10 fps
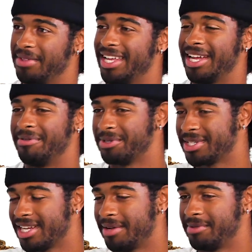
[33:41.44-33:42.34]
Yeah, I'm just
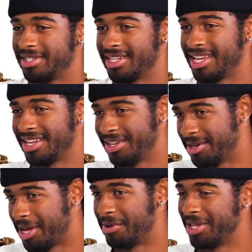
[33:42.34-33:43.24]
like I
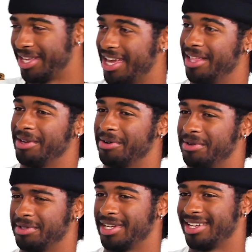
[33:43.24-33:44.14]
don't like yelling or
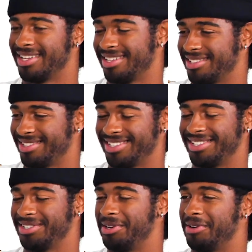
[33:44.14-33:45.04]
I
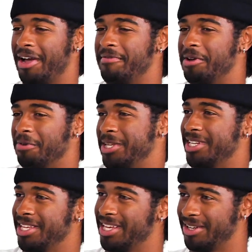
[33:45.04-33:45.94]
have no
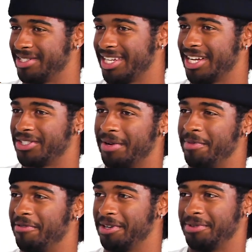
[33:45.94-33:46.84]
reason to yell. It's like I try to
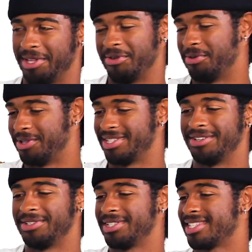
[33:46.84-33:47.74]
be friends with everyone, so I
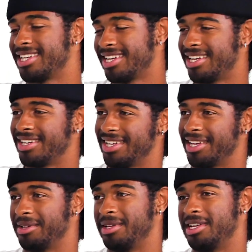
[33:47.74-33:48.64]
was just like,
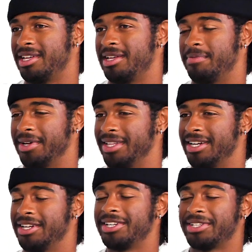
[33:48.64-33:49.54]
okay. But
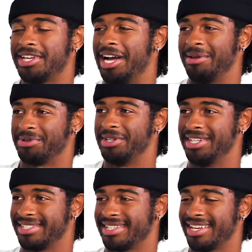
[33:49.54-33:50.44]
there's times where
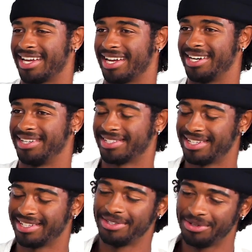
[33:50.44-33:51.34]
it's like I kind of just
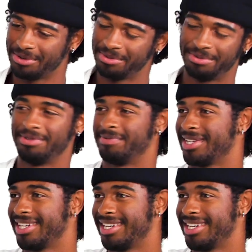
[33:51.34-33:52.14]
like, I'm like,